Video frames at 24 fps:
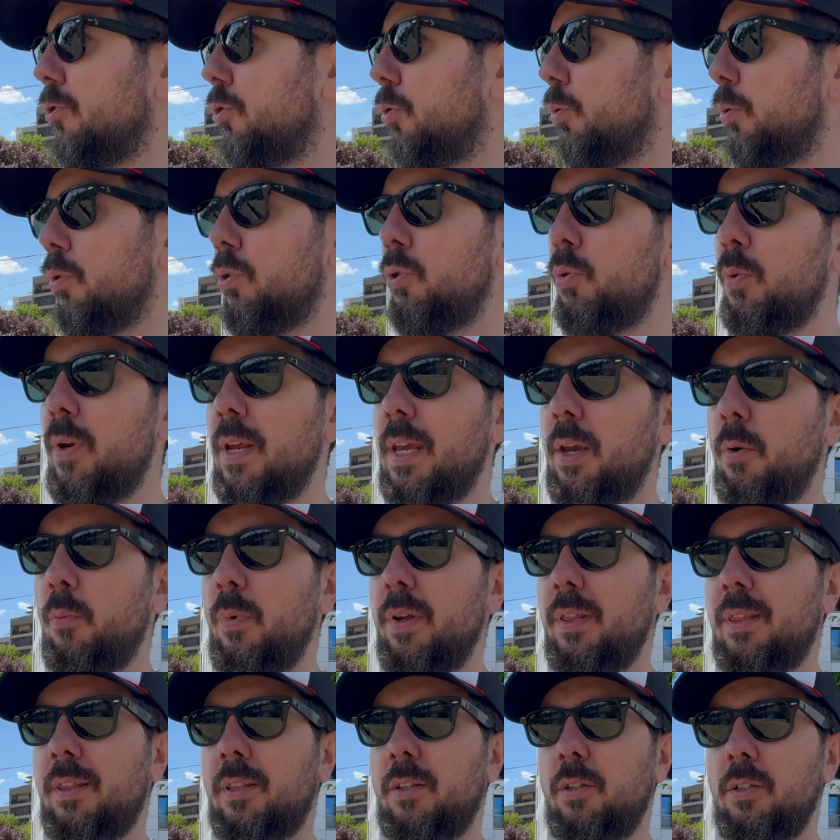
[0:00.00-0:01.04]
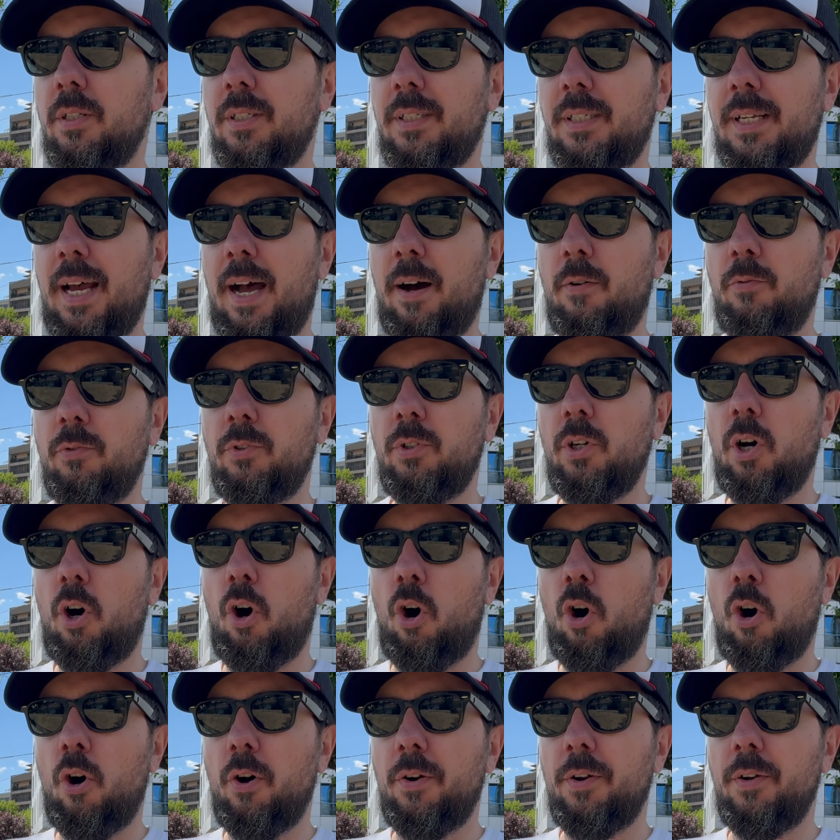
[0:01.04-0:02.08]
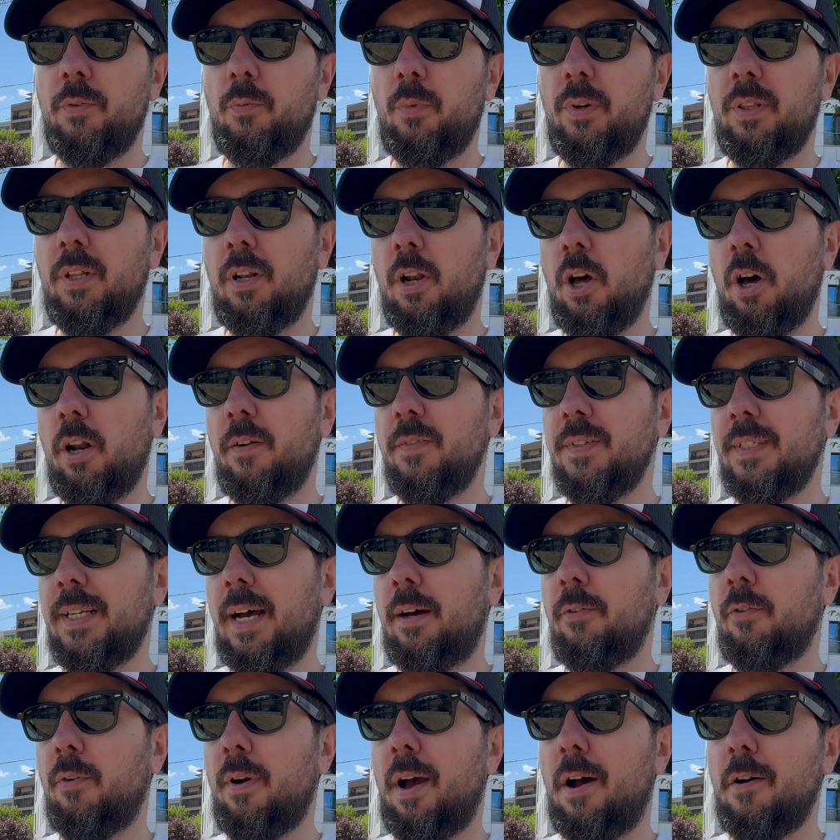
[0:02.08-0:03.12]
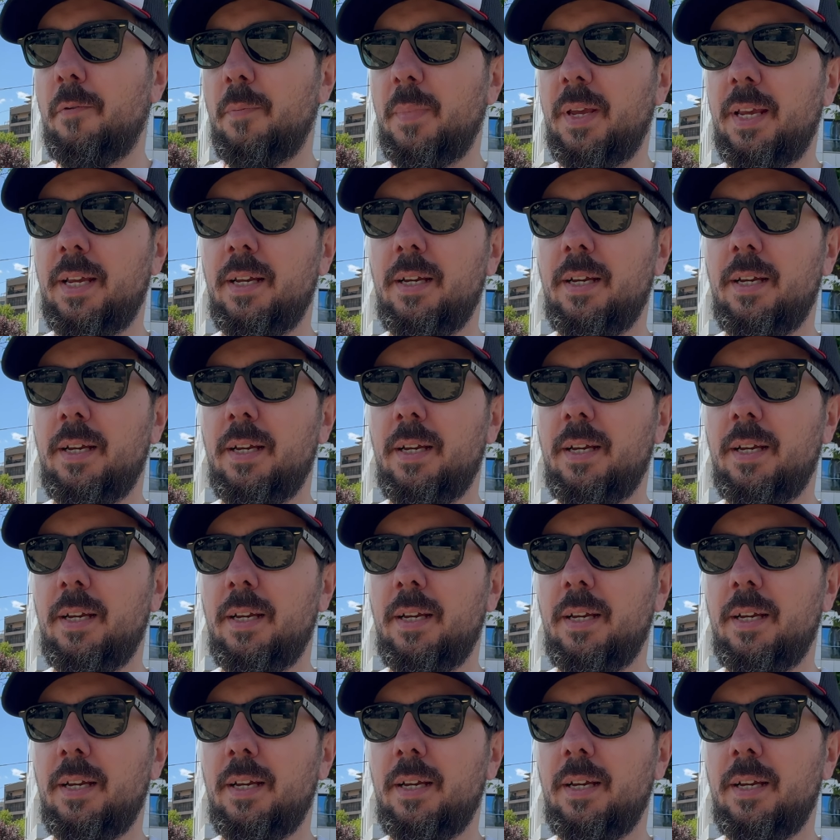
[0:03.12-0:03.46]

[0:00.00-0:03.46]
two, three with sound on, with a lot of sound around me.